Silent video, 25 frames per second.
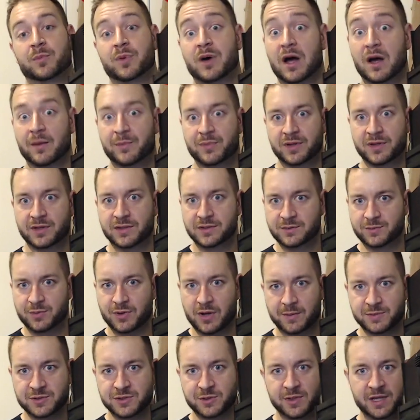
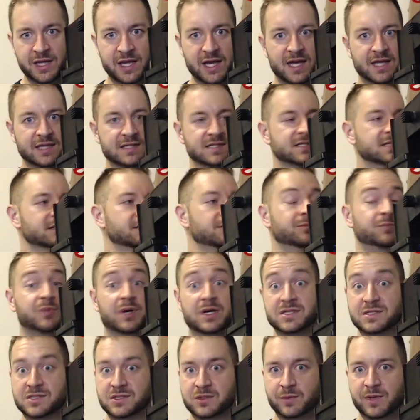pop too many heads,
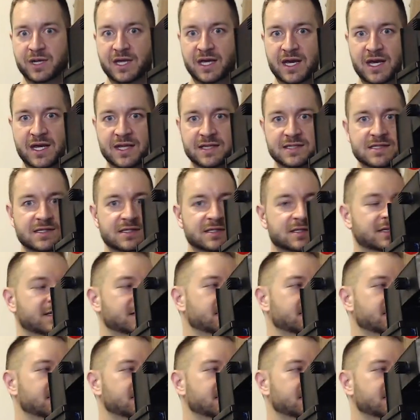bust too many heads.